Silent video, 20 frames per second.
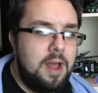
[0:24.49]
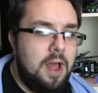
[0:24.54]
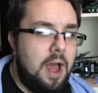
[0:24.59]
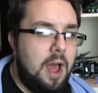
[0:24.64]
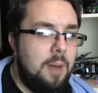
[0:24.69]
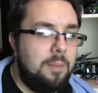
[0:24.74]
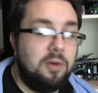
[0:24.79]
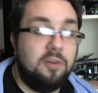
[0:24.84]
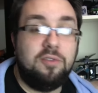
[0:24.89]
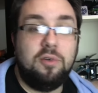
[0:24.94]

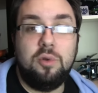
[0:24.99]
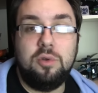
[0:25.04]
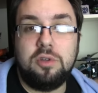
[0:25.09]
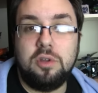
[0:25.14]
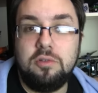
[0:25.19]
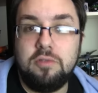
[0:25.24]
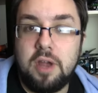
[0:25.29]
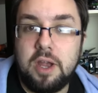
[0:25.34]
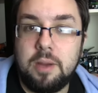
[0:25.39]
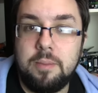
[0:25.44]
but
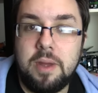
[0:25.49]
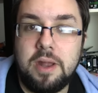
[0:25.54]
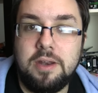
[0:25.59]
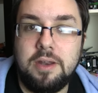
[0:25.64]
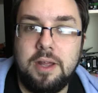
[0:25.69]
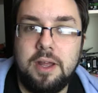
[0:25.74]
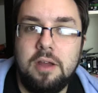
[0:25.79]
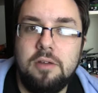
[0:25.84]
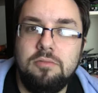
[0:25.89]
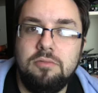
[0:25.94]
also
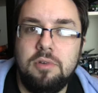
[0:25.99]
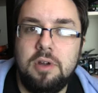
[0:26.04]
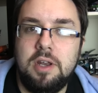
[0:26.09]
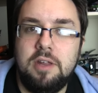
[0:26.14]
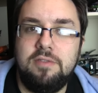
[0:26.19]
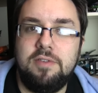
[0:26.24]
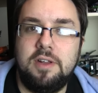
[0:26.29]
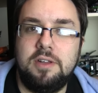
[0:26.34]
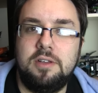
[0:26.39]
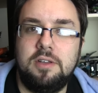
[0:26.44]
recommending a
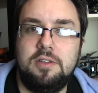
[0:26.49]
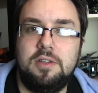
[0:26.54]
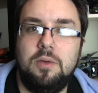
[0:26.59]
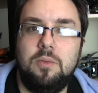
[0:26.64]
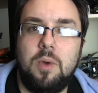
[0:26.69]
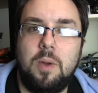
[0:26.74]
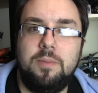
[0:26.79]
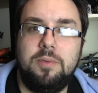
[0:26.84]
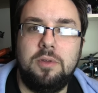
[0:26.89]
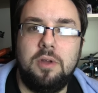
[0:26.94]
really fantastic
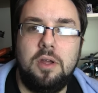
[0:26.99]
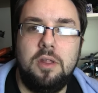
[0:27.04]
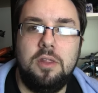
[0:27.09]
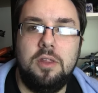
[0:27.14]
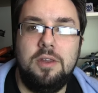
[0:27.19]
website,